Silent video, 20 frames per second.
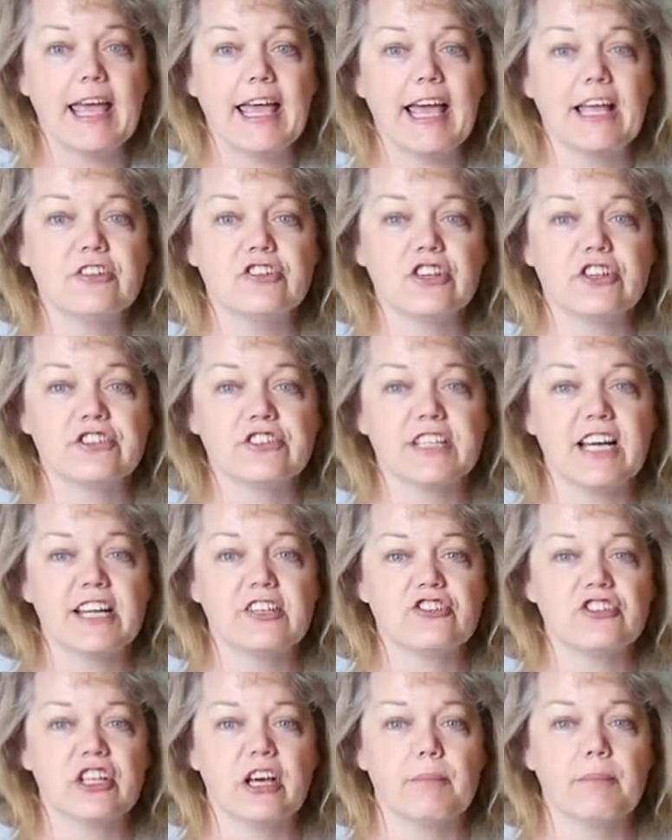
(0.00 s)
And just
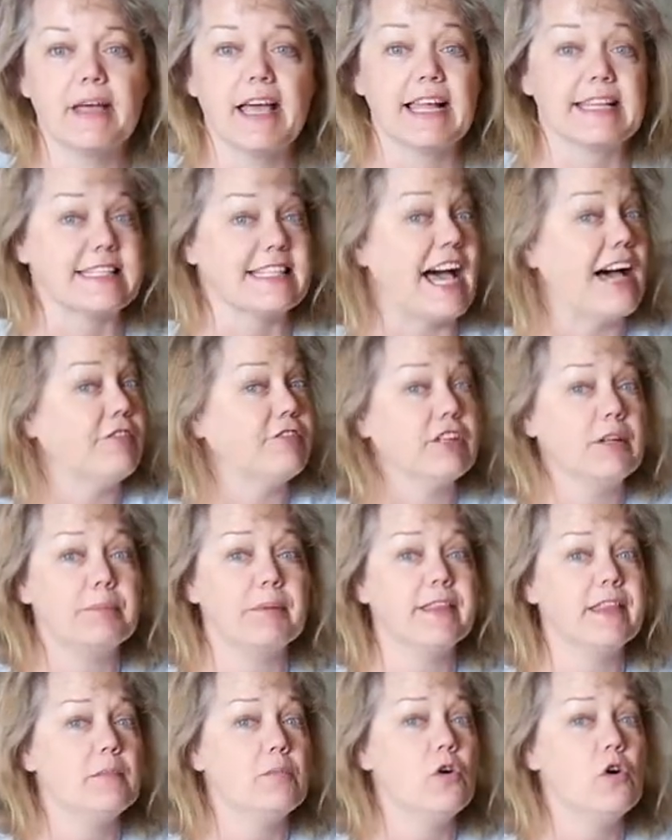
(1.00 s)
touch them. It's not
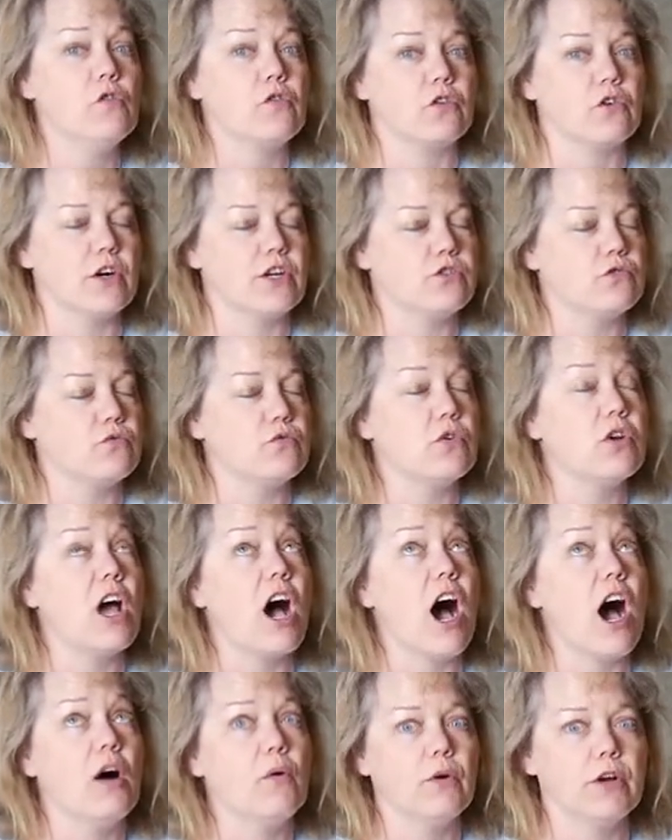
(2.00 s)
flipping them over. I do
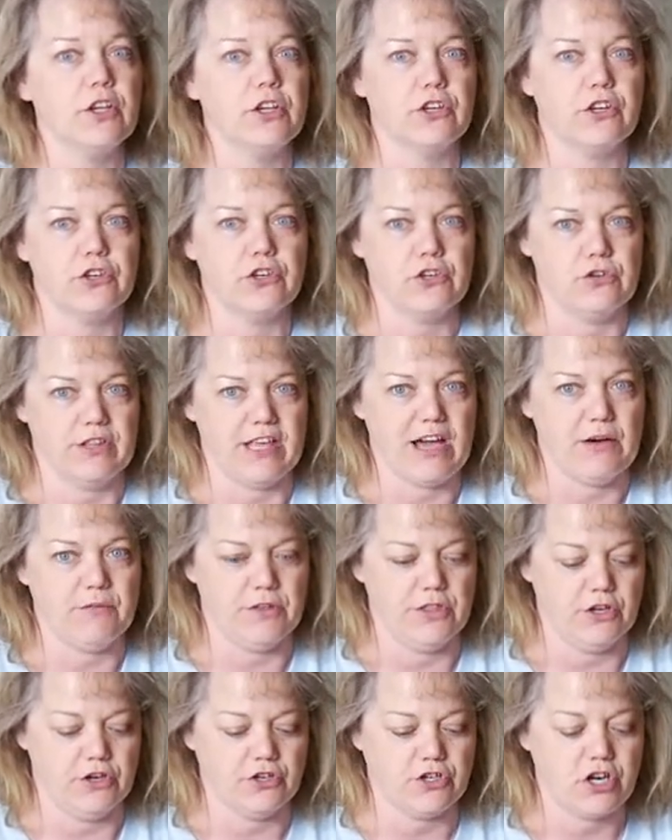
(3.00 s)
not want you to do that
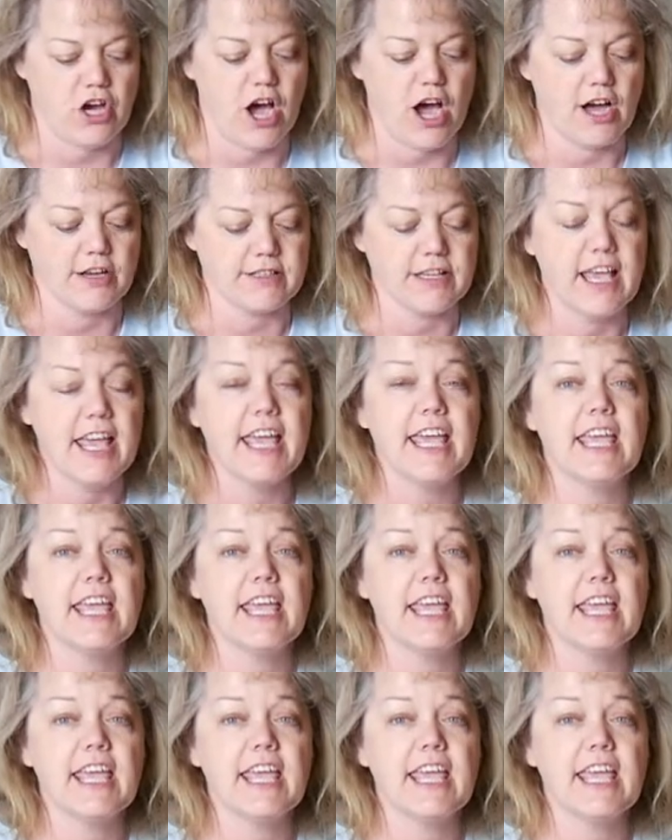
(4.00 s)
with your dogs.